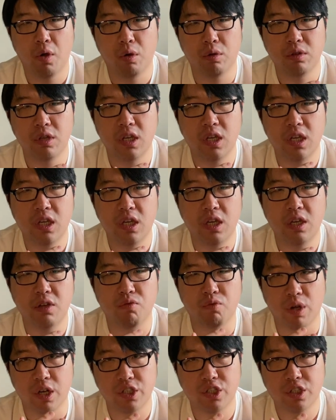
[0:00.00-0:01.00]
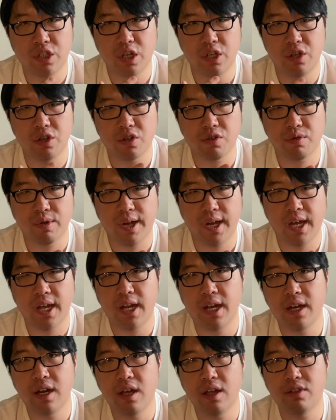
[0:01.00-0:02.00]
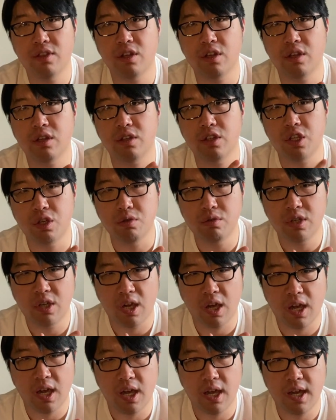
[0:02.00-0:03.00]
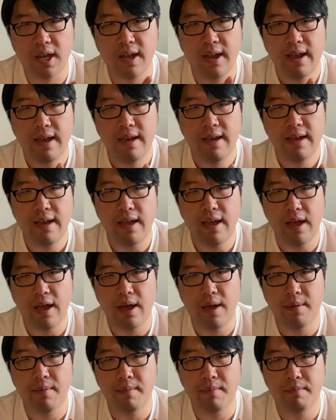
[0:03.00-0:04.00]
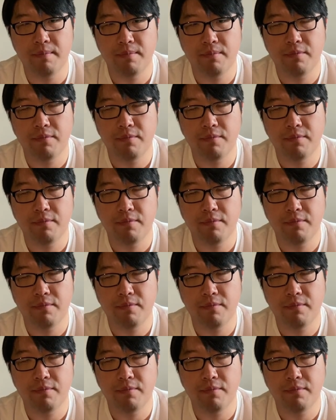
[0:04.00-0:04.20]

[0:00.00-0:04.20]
only Russia, Ukraine, uh, the UK, um,